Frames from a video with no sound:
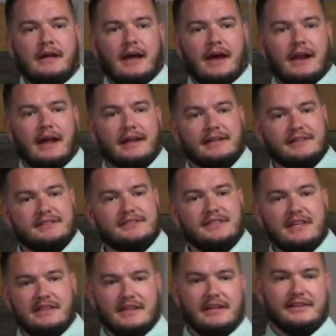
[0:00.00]
and I can see
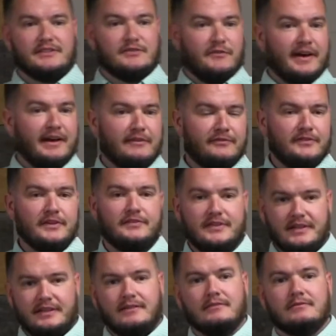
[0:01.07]
that it's
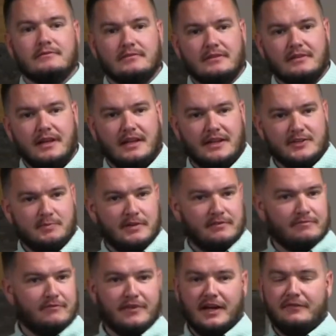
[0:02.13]
5:50, and it's been
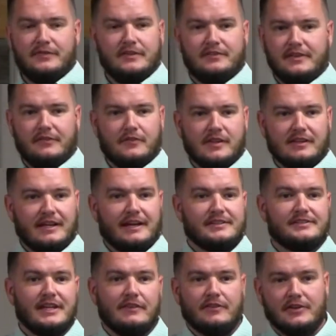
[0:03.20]
5:50 for the last
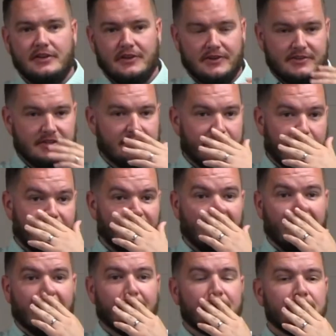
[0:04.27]
7 years on that
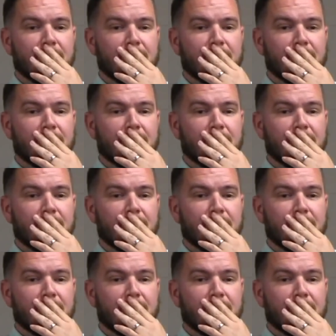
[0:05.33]
clock.